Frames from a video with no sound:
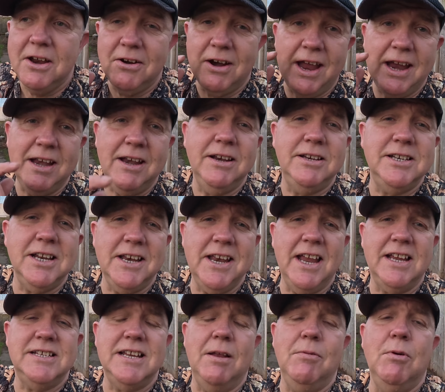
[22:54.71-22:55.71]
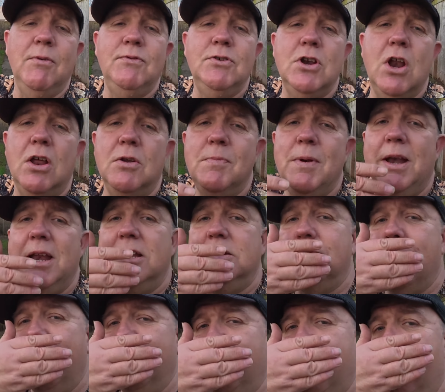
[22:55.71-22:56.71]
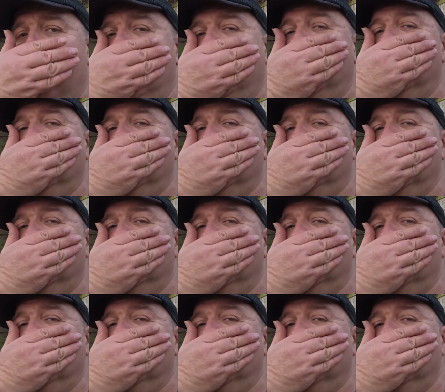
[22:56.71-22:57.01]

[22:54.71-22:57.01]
Right, till next time, love you, Lord Millions. Bye for now.